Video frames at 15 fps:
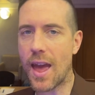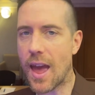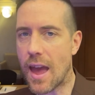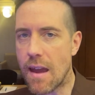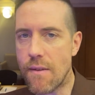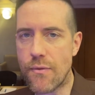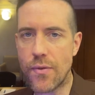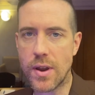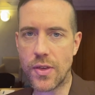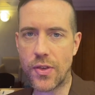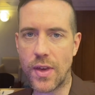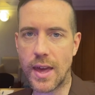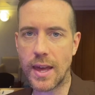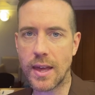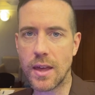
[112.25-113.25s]

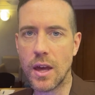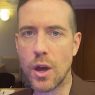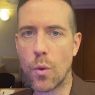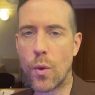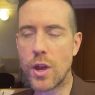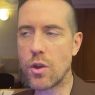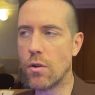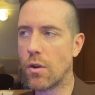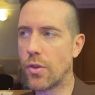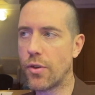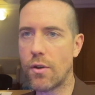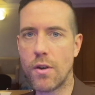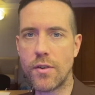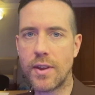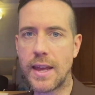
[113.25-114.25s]
everything where your
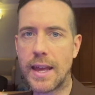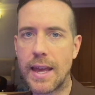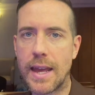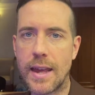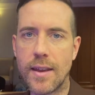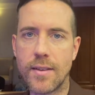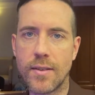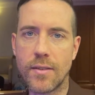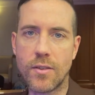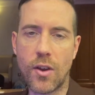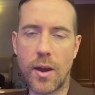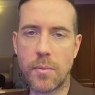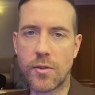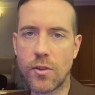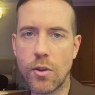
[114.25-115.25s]
authority is
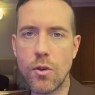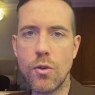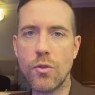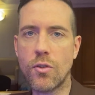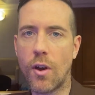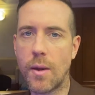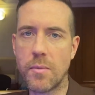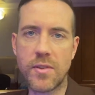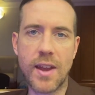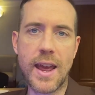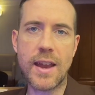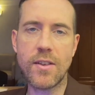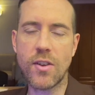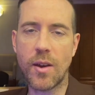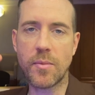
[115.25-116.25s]
times 2, times
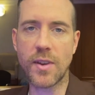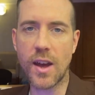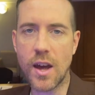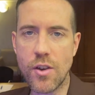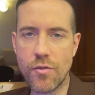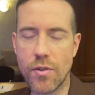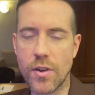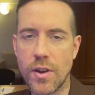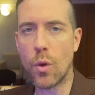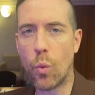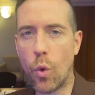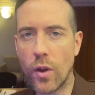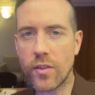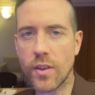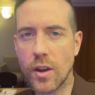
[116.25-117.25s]
10, times 100,
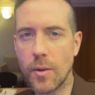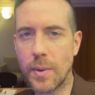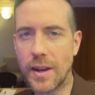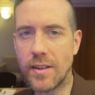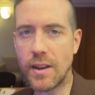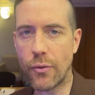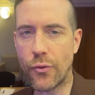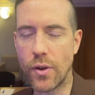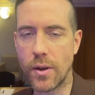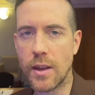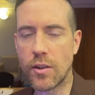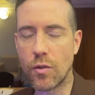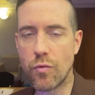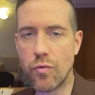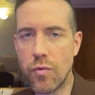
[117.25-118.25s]
what's going to be different?
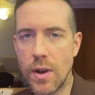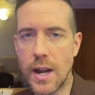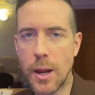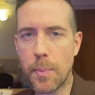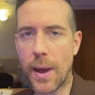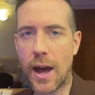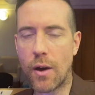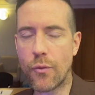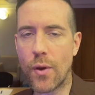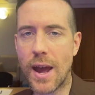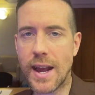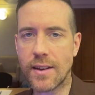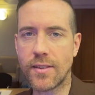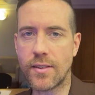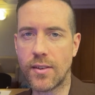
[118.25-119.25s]
It's a really powerful
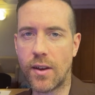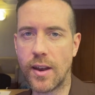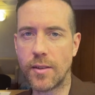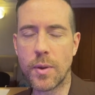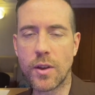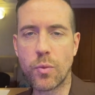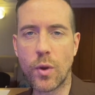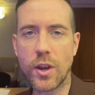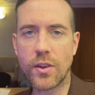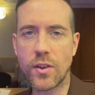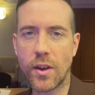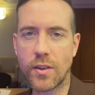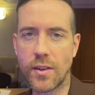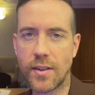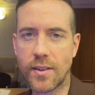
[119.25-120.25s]
exercise, because what you
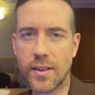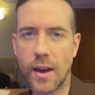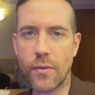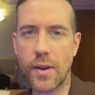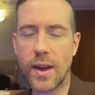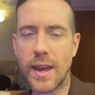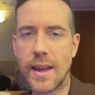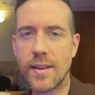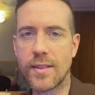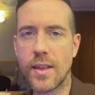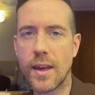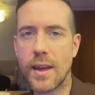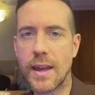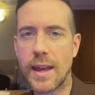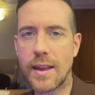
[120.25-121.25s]
start to discover is
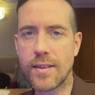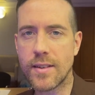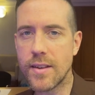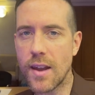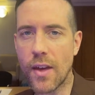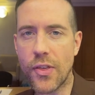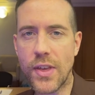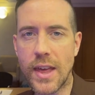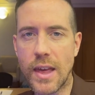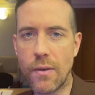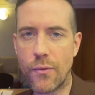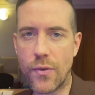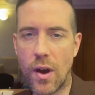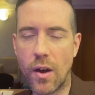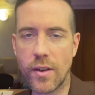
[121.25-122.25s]
that it's nothing
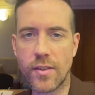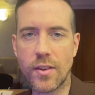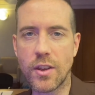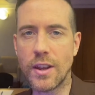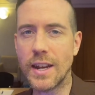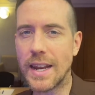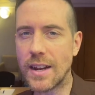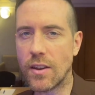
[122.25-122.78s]
advanced that you need